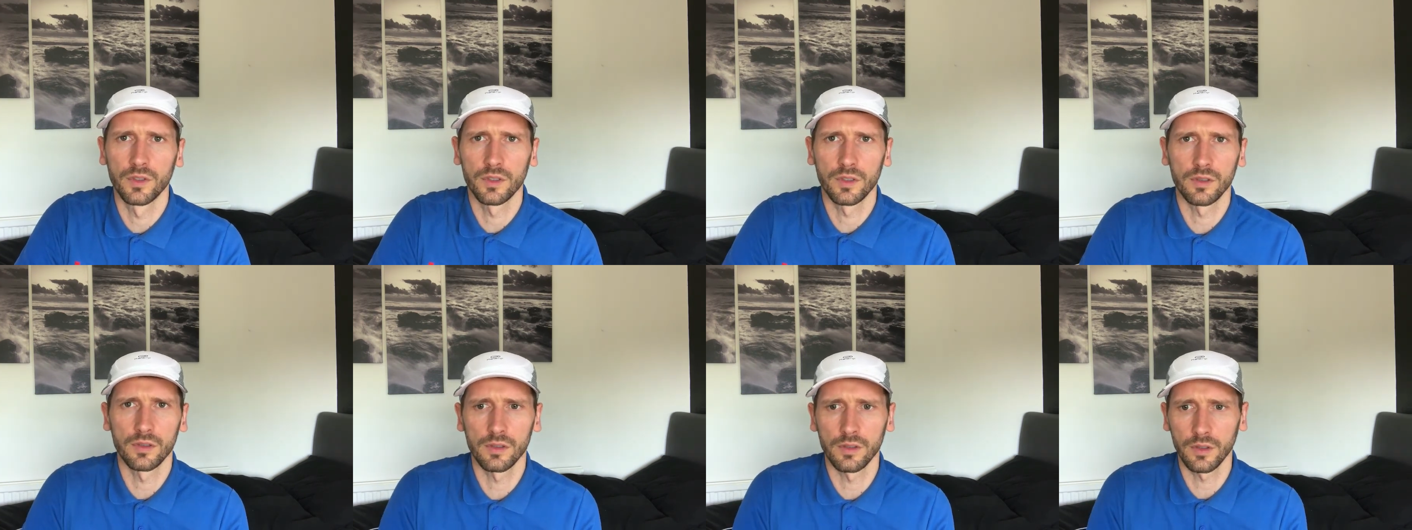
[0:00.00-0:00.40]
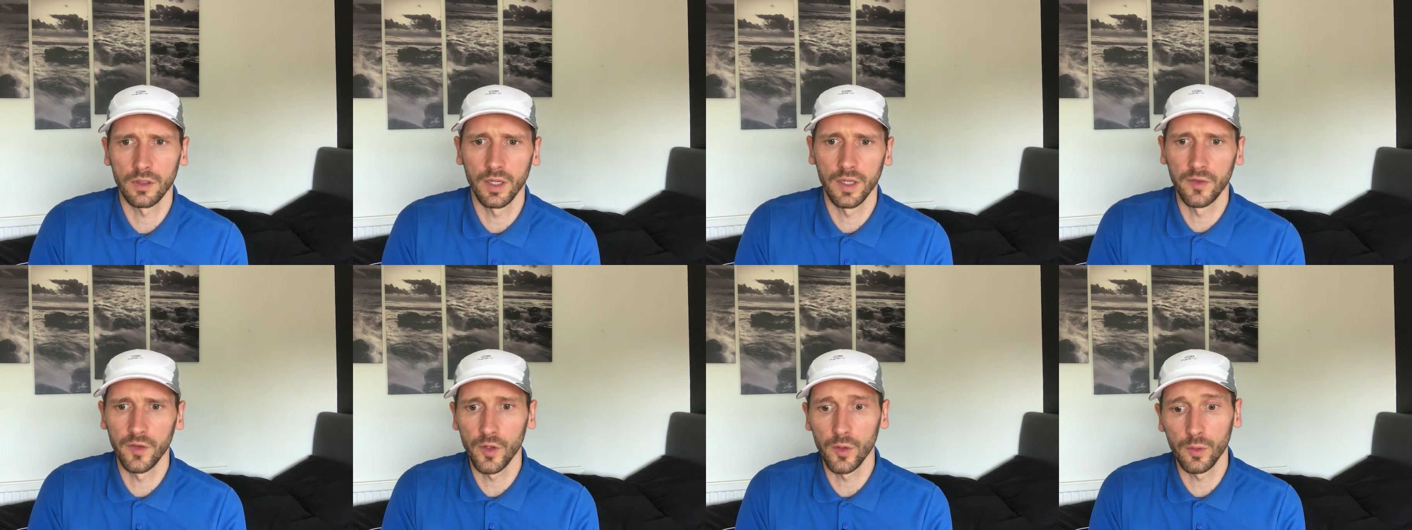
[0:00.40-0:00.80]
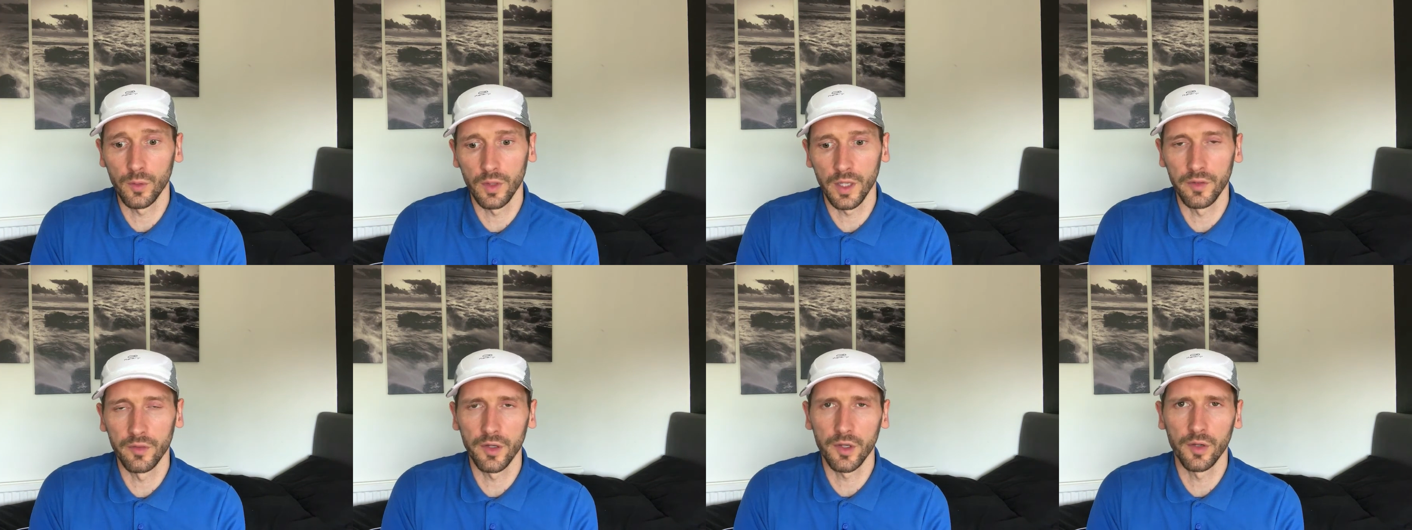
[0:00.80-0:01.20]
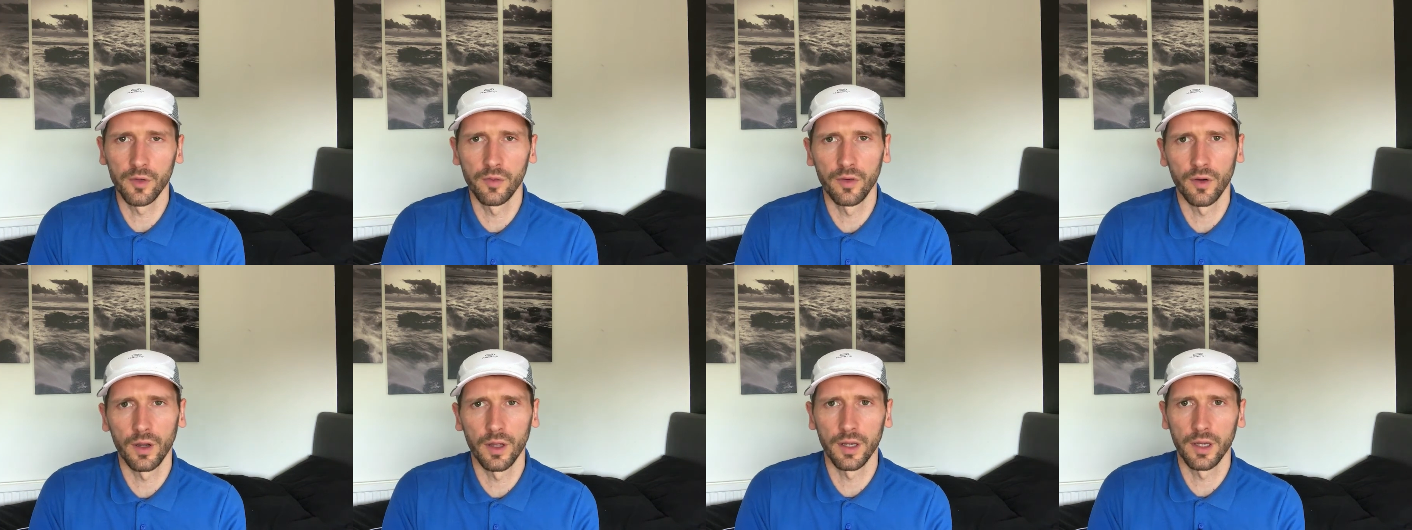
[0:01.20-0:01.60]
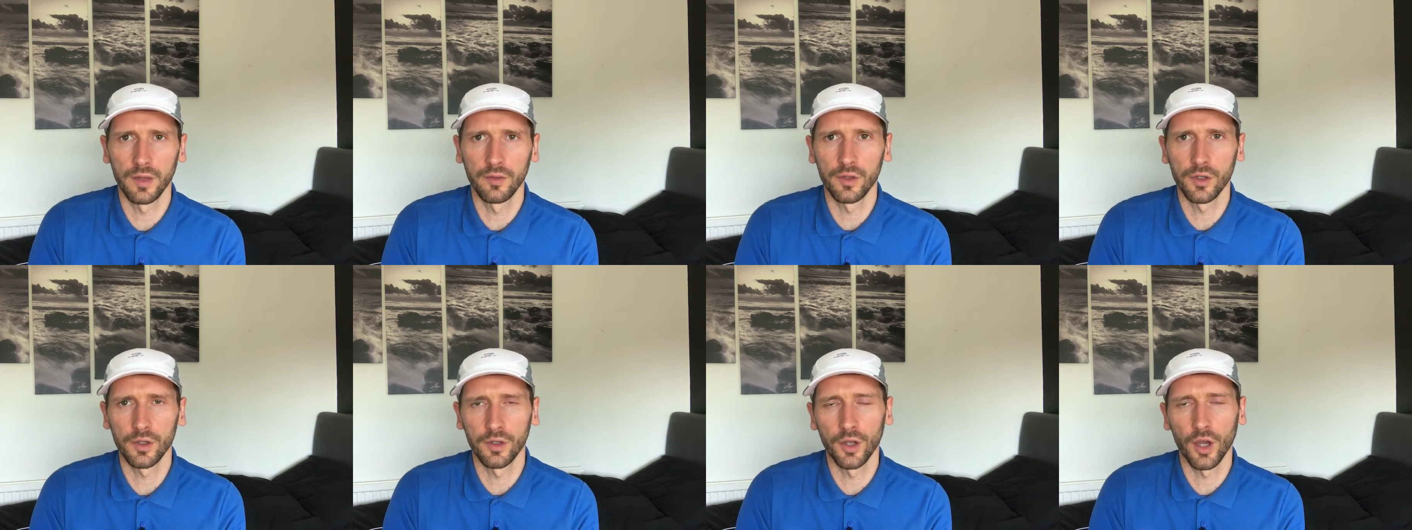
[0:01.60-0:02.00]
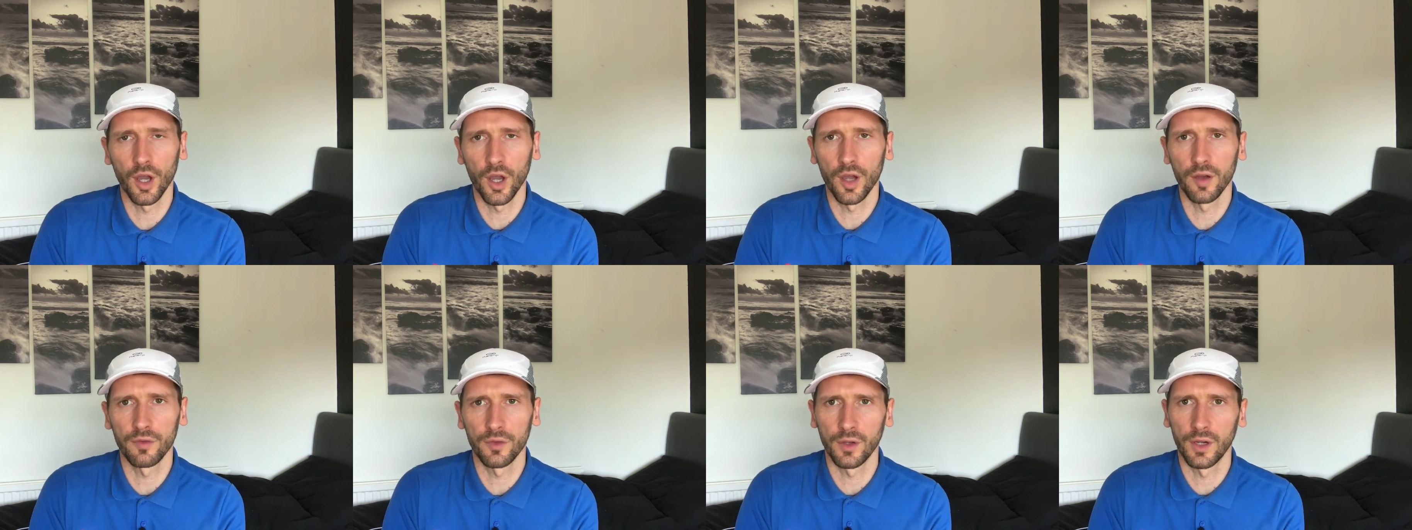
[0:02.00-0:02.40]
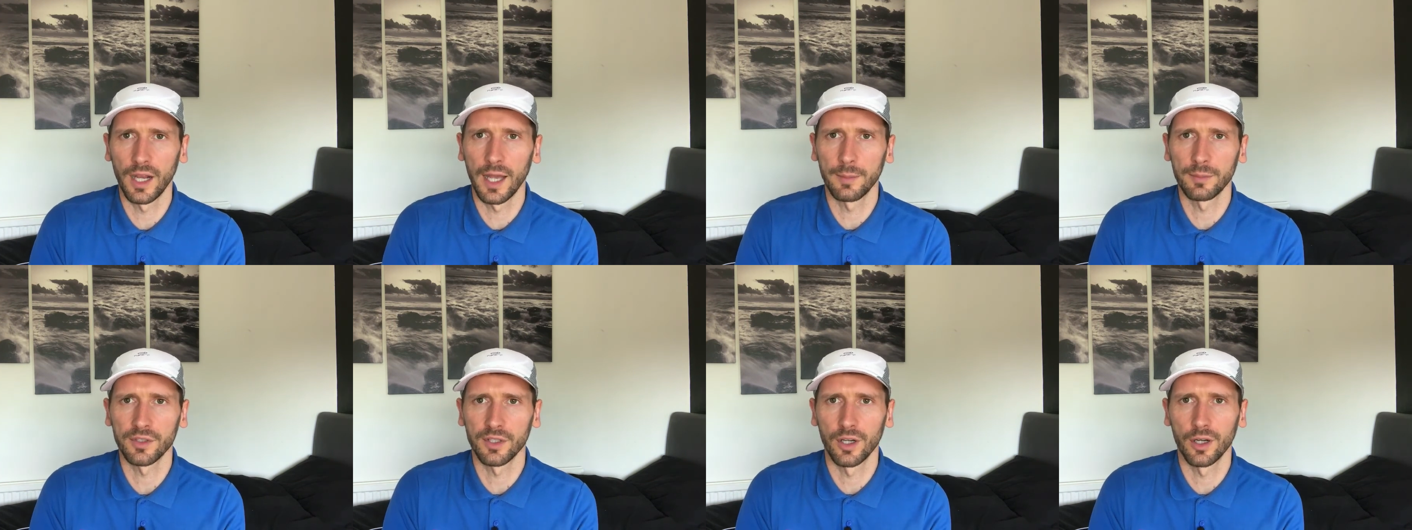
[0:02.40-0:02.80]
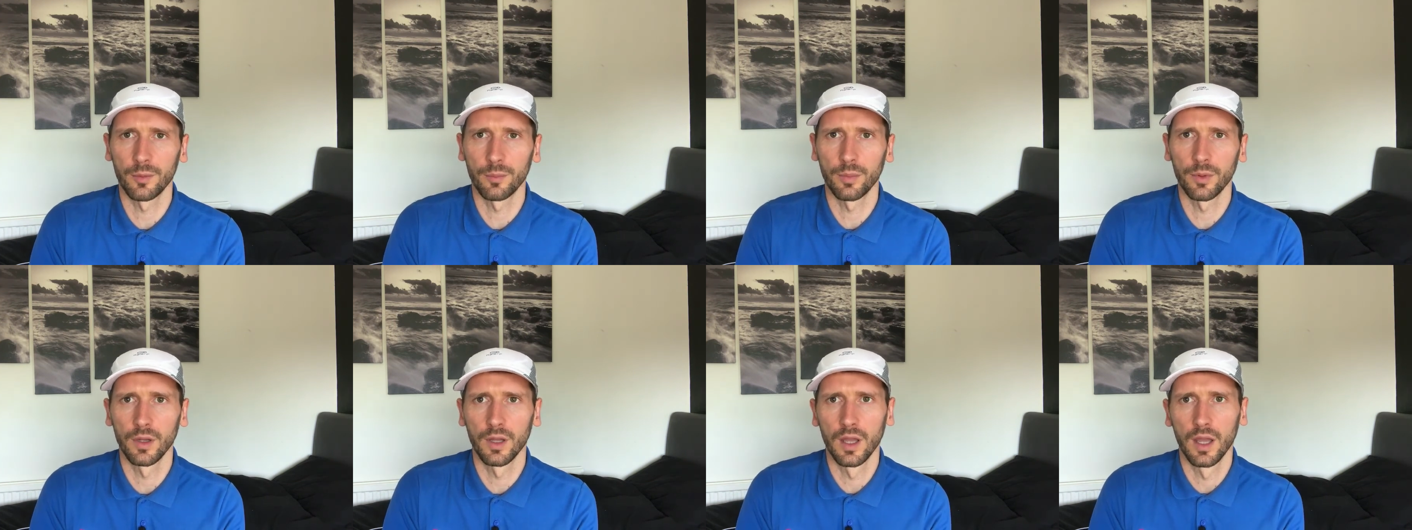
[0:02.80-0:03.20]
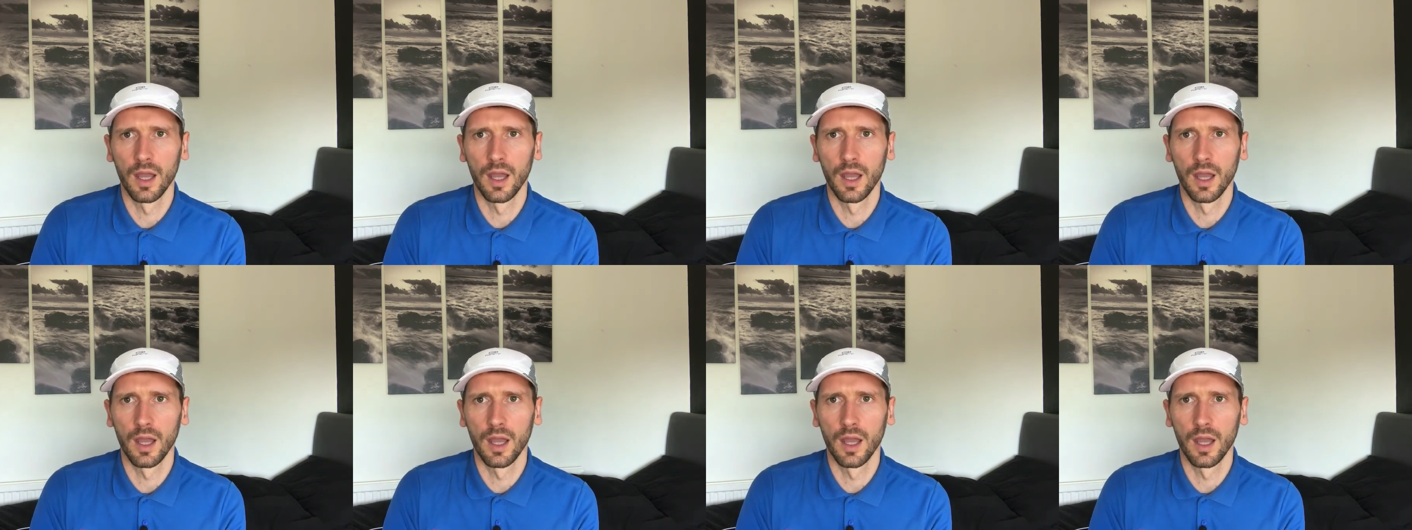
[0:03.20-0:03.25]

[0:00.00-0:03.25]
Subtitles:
So as long if you can earth your laptop,